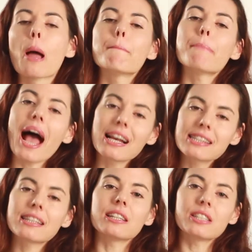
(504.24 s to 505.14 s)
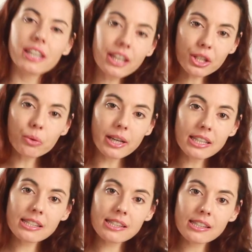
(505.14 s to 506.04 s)
Past
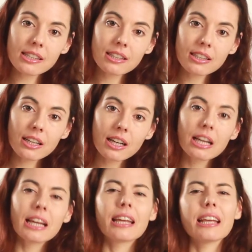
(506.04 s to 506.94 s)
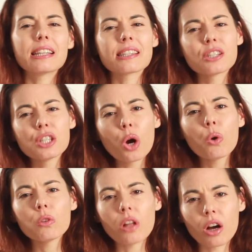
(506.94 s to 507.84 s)
continuous is
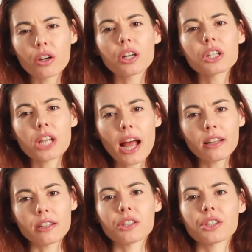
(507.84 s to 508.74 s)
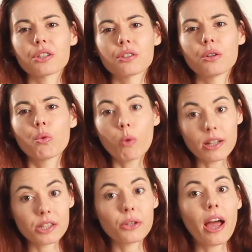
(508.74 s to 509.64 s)
no longer a challenge
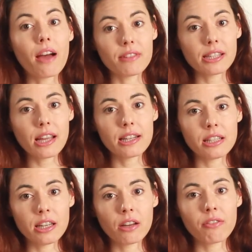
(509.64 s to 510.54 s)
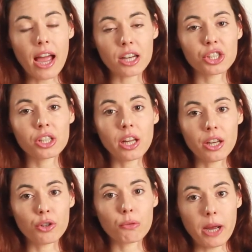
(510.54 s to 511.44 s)
once you have this idea of action
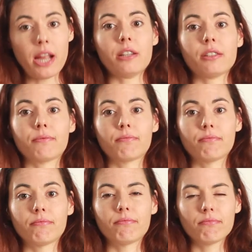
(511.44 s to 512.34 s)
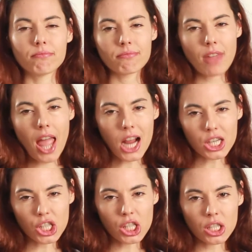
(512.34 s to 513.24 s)
in your mind.
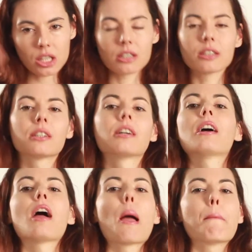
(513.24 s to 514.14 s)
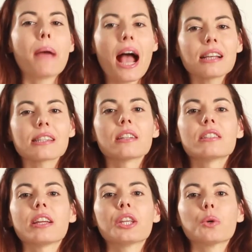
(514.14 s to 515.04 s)
Action. Past
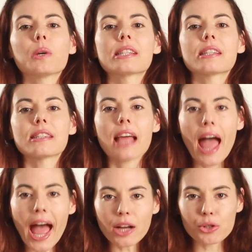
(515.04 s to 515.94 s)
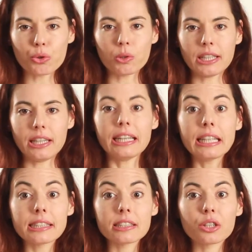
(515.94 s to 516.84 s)
continuous is actually
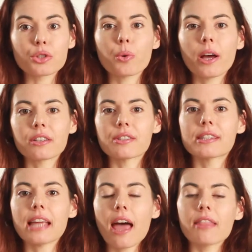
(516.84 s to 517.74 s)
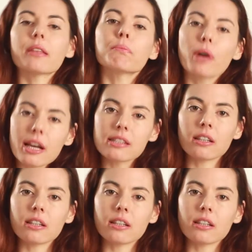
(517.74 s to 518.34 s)
easier to understand than present